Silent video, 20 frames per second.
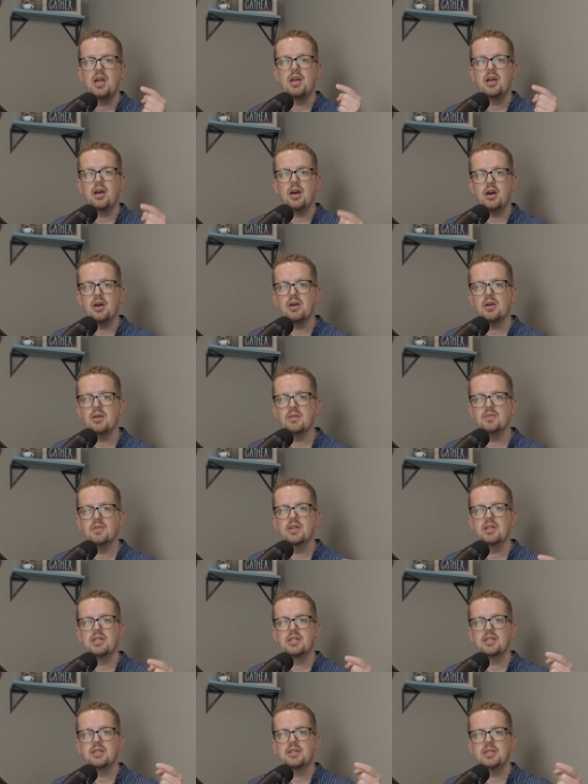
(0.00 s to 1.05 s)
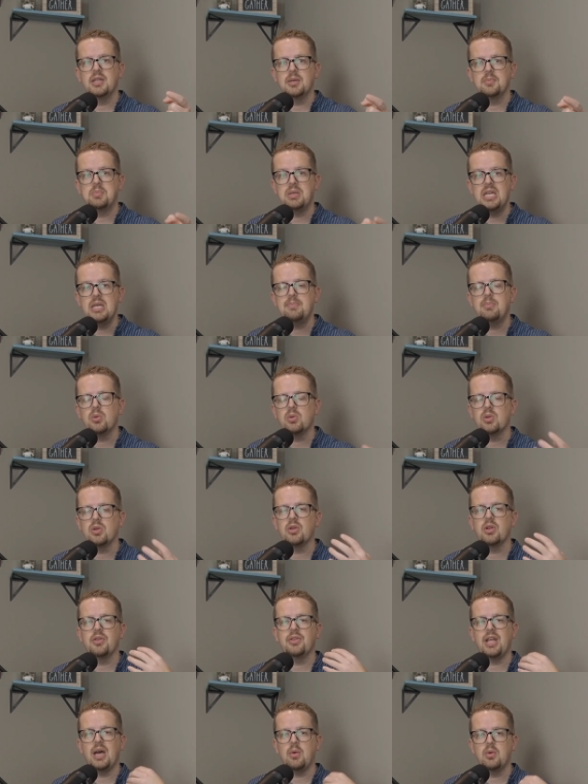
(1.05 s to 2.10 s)
of the
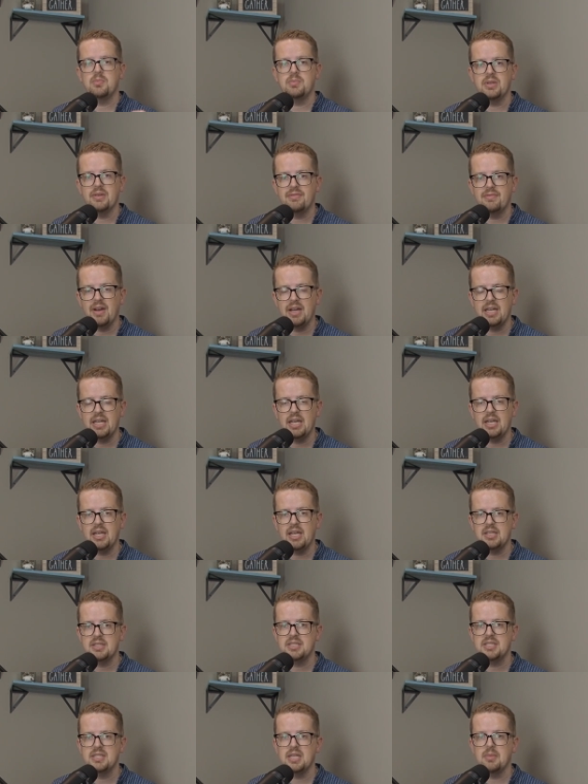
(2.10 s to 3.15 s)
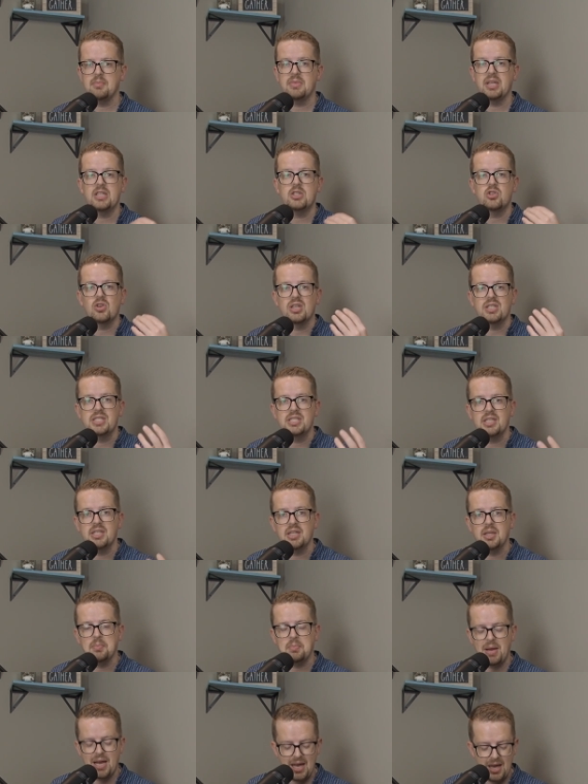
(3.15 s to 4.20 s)
people that would be fighting against them. They trusted in
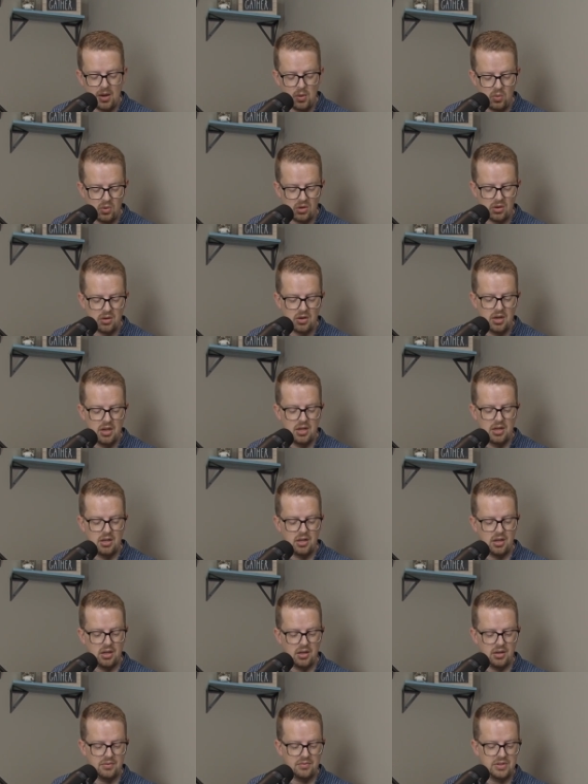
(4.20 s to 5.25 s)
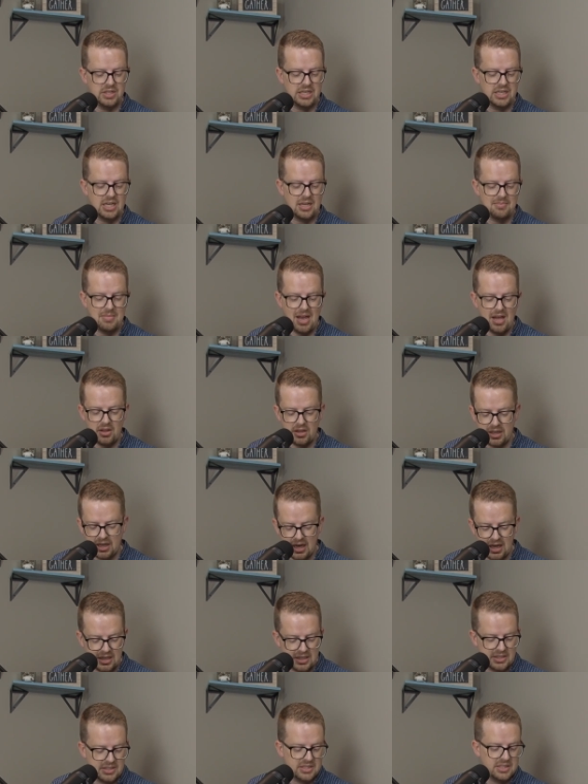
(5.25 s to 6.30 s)
the power of the
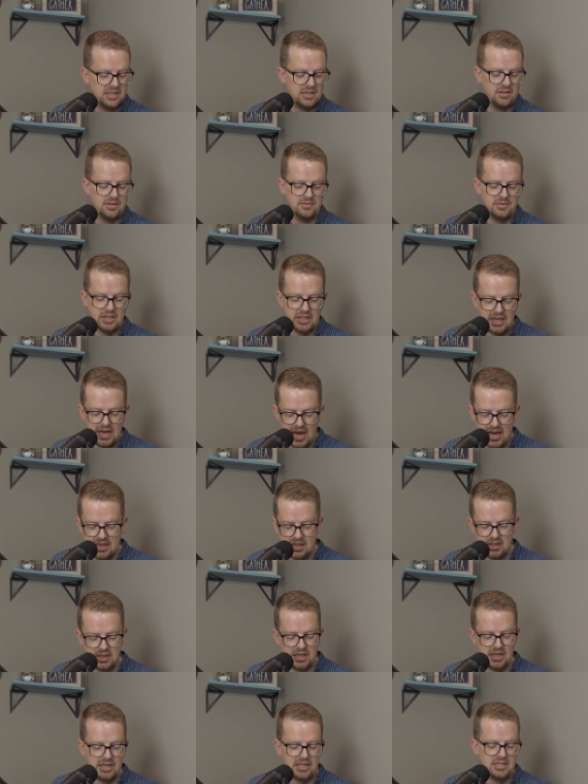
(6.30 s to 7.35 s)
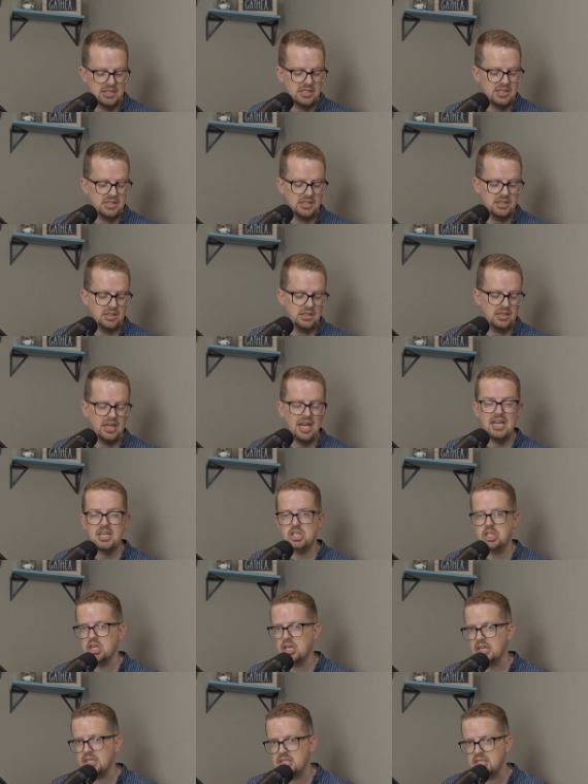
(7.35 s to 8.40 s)
Amalekites, of the Canaanites, the
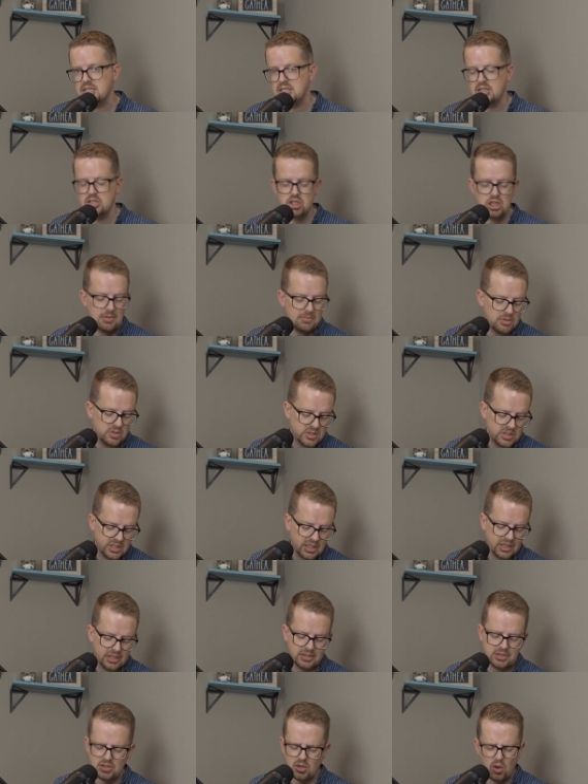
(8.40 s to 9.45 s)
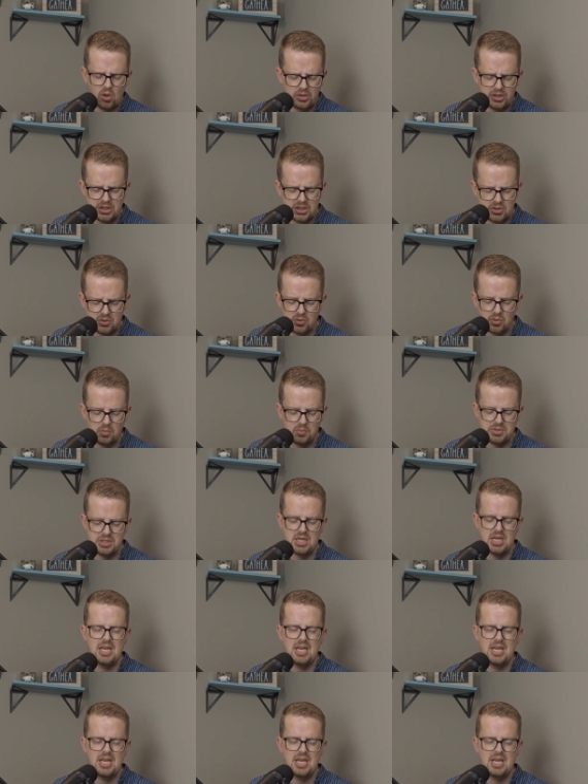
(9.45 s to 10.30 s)
Heshites, the Jebusites, all these groups.